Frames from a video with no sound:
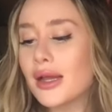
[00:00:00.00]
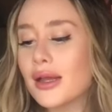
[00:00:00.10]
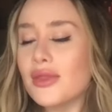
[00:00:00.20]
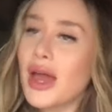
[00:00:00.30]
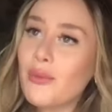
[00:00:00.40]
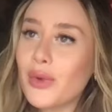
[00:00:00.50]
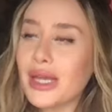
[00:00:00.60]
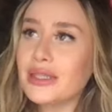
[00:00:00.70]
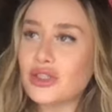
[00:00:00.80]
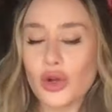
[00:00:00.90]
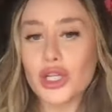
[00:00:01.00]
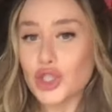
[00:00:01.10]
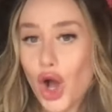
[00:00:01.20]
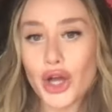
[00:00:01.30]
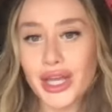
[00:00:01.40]
Then we started
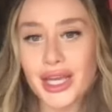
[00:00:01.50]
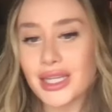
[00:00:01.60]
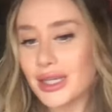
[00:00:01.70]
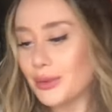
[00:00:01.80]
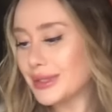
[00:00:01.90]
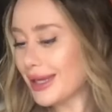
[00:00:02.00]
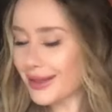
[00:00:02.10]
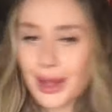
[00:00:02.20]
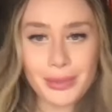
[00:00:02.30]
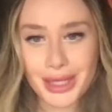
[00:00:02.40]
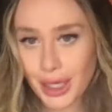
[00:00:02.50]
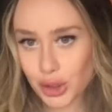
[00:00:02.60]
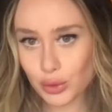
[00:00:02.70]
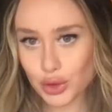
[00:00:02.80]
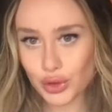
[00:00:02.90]
talking, and he was like, let me get
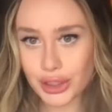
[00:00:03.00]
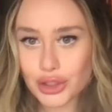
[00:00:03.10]
you a drink.